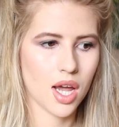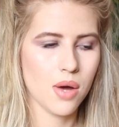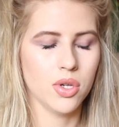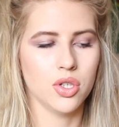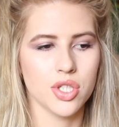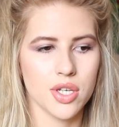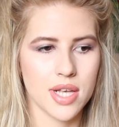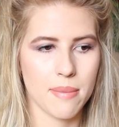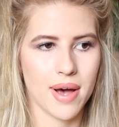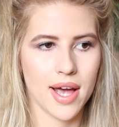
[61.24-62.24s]
I will also
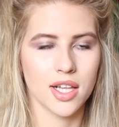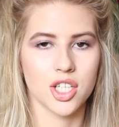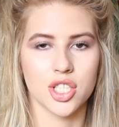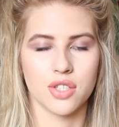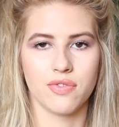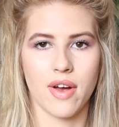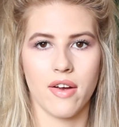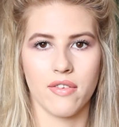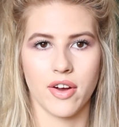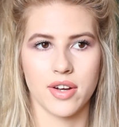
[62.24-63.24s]
say my eyelashes are
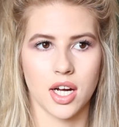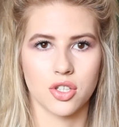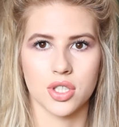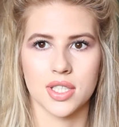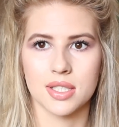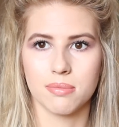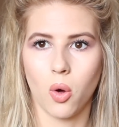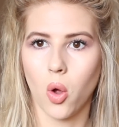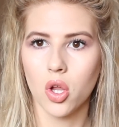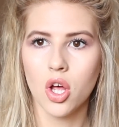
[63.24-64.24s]
very naturally
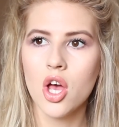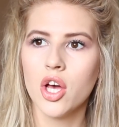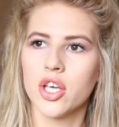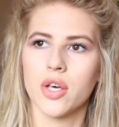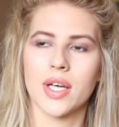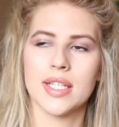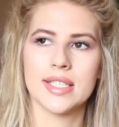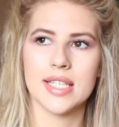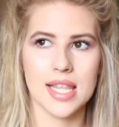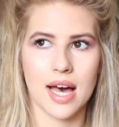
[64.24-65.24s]
small. You can
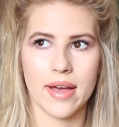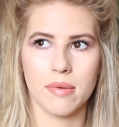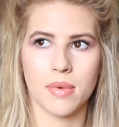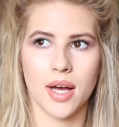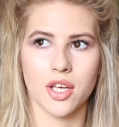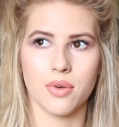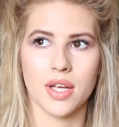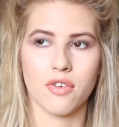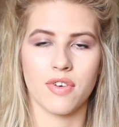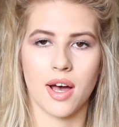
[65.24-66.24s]
see that in my
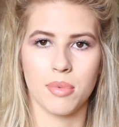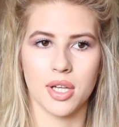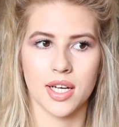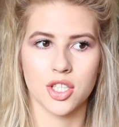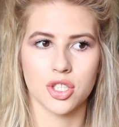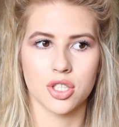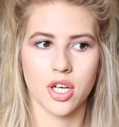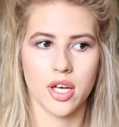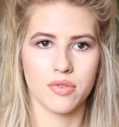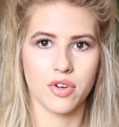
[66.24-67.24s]
unique fibre
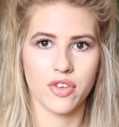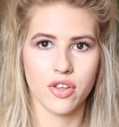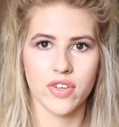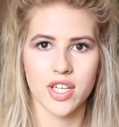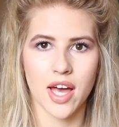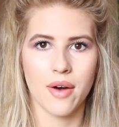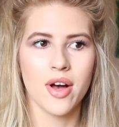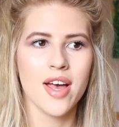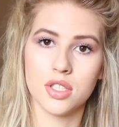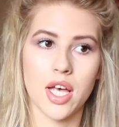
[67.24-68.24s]
lash review
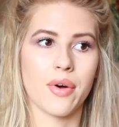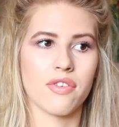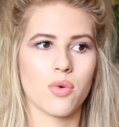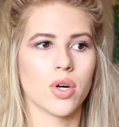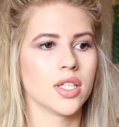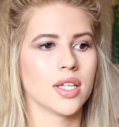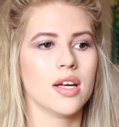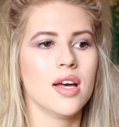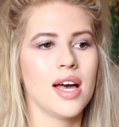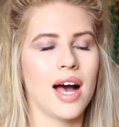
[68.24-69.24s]
video. So if you want to
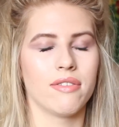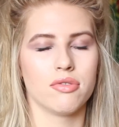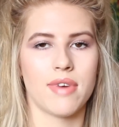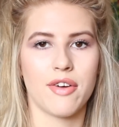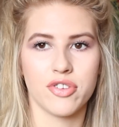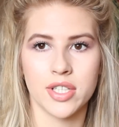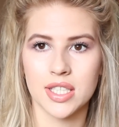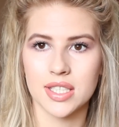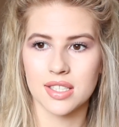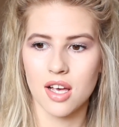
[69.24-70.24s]
have a
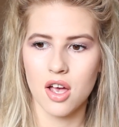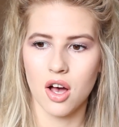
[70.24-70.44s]
reference